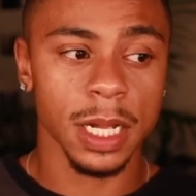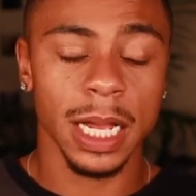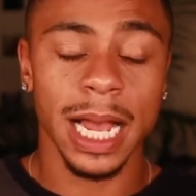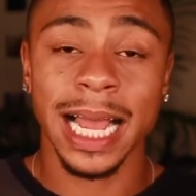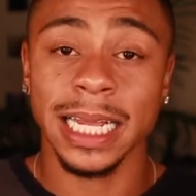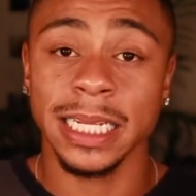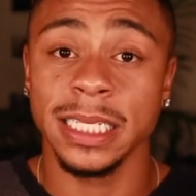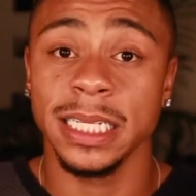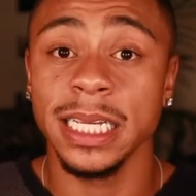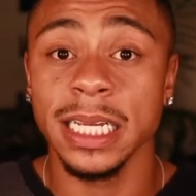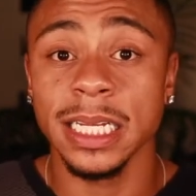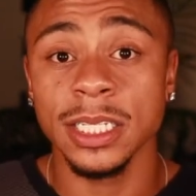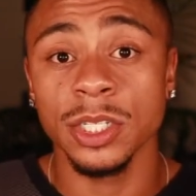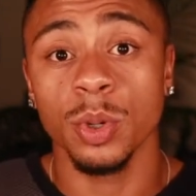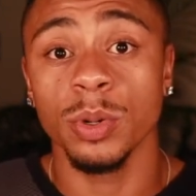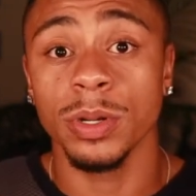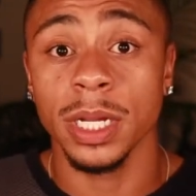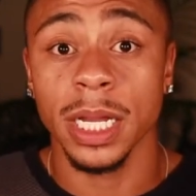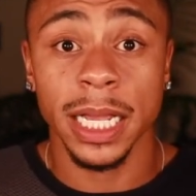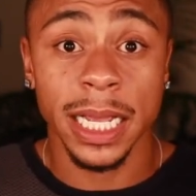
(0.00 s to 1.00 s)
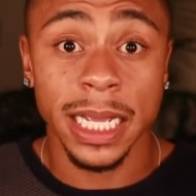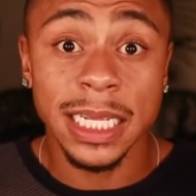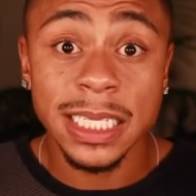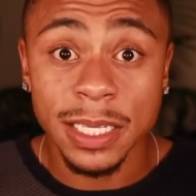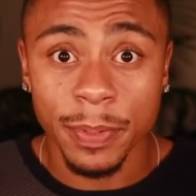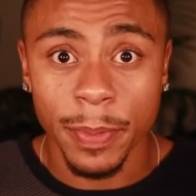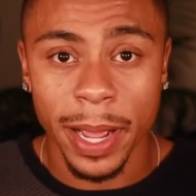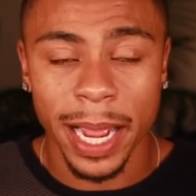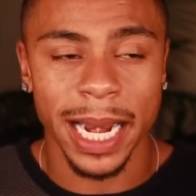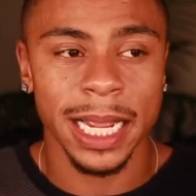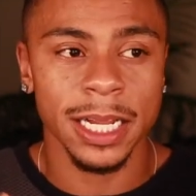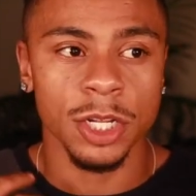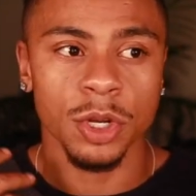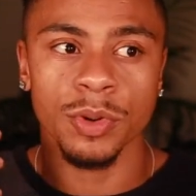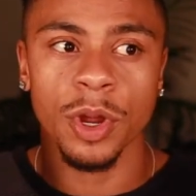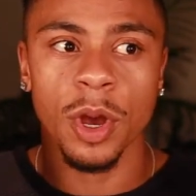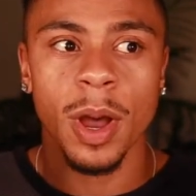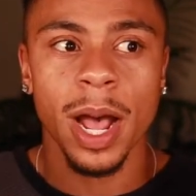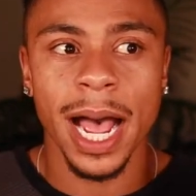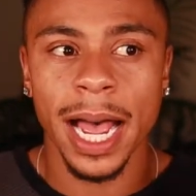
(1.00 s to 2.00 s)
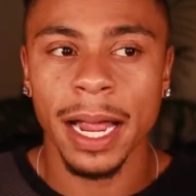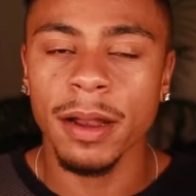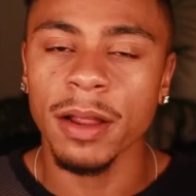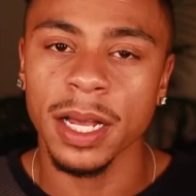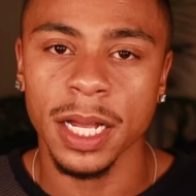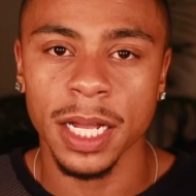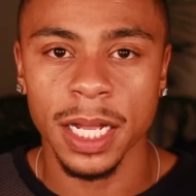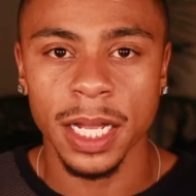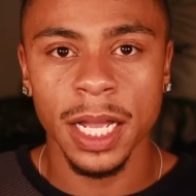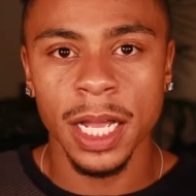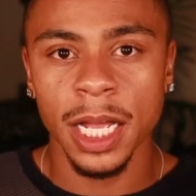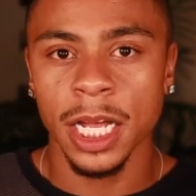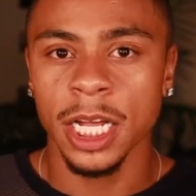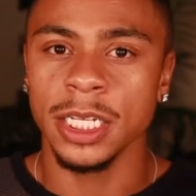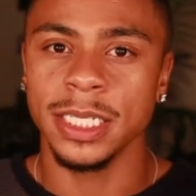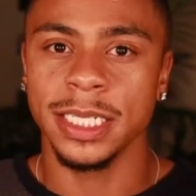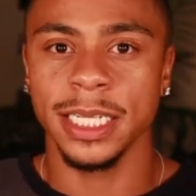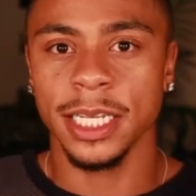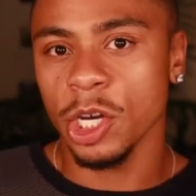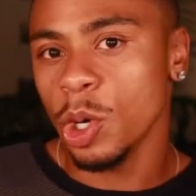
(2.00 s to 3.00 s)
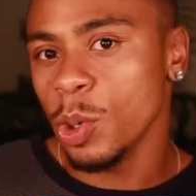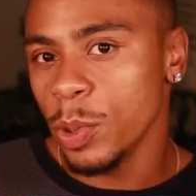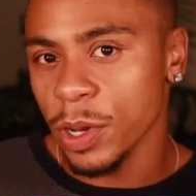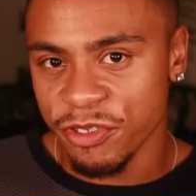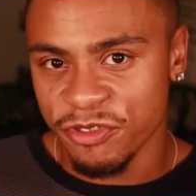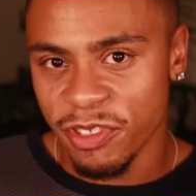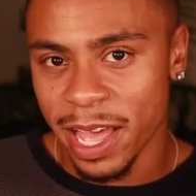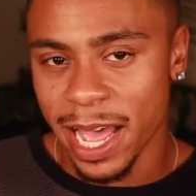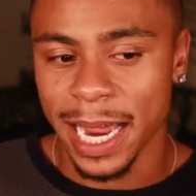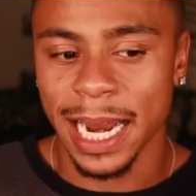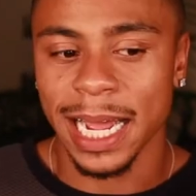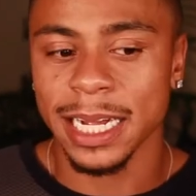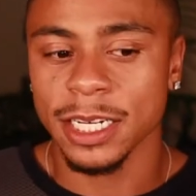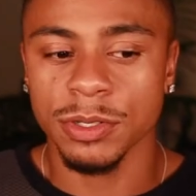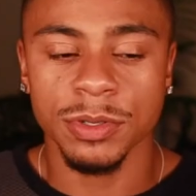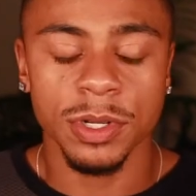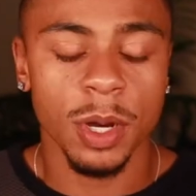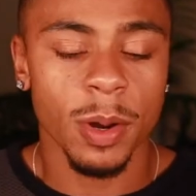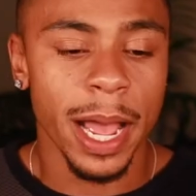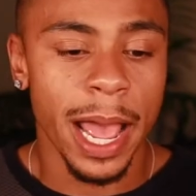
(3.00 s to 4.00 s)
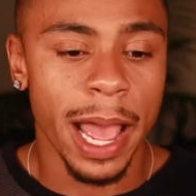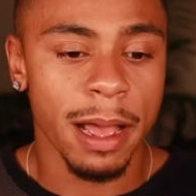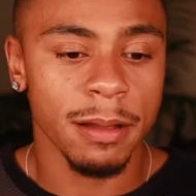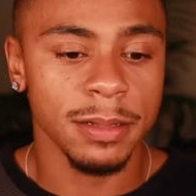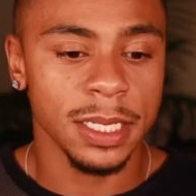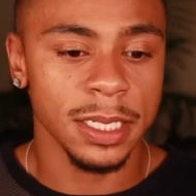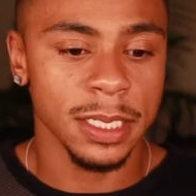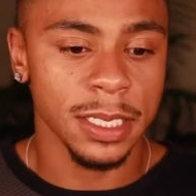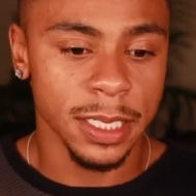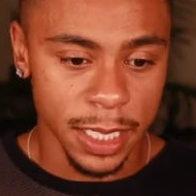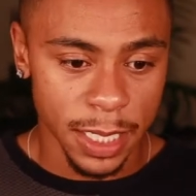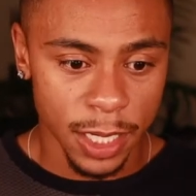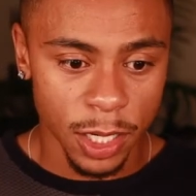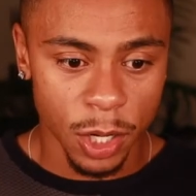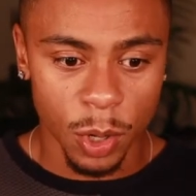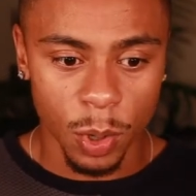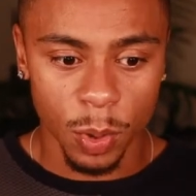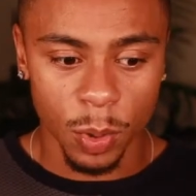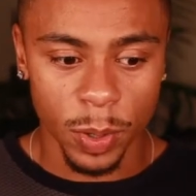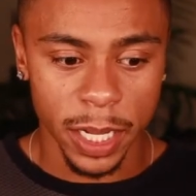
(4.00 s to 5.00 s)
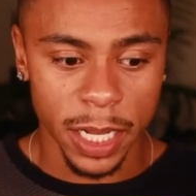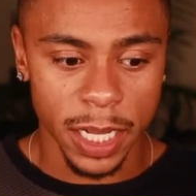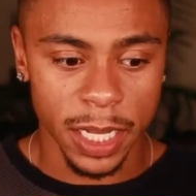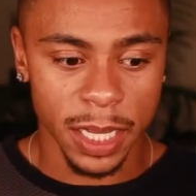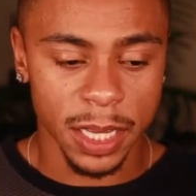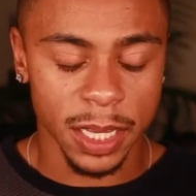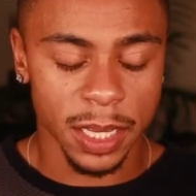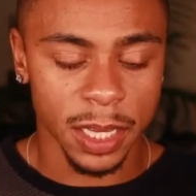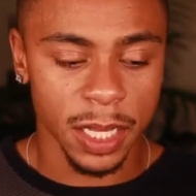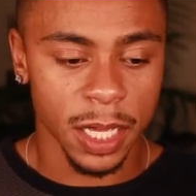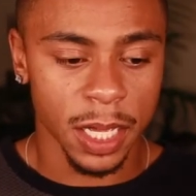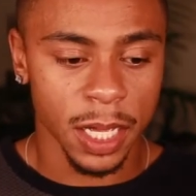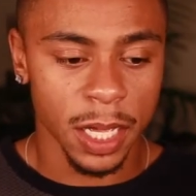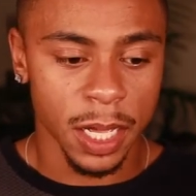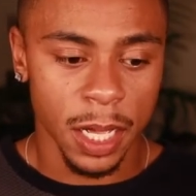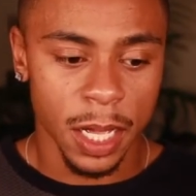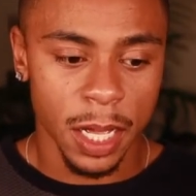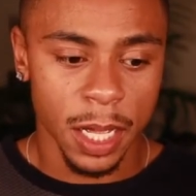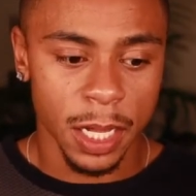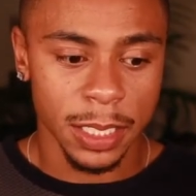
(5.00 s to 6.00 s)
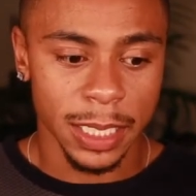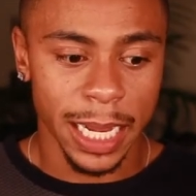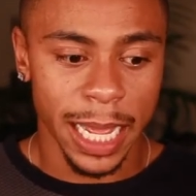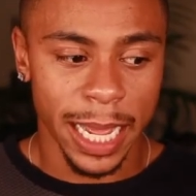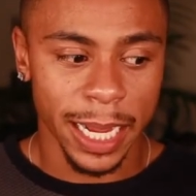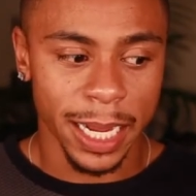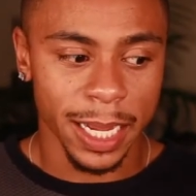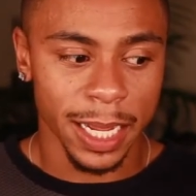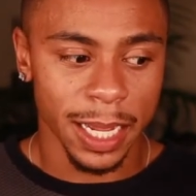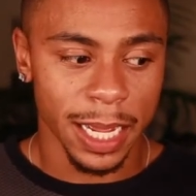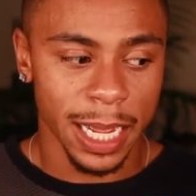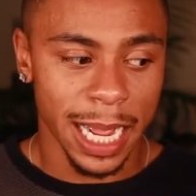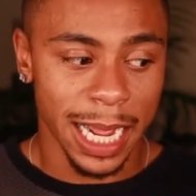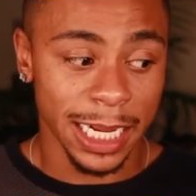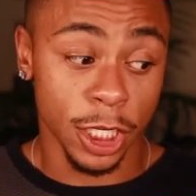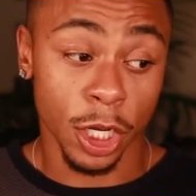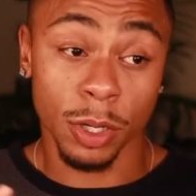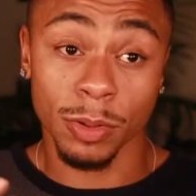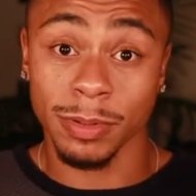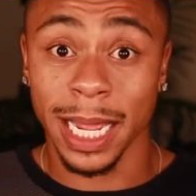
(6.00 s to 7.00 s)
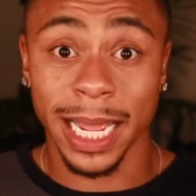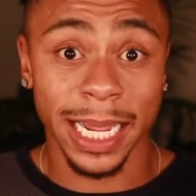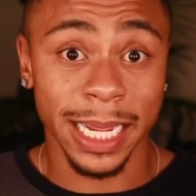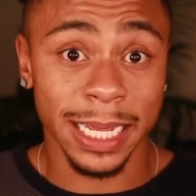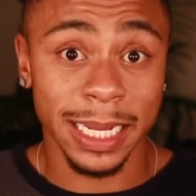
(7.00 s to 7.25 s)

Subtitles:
ideas going against mine. I don't know how to deal with that. I don't know how to deal with, like, I don't like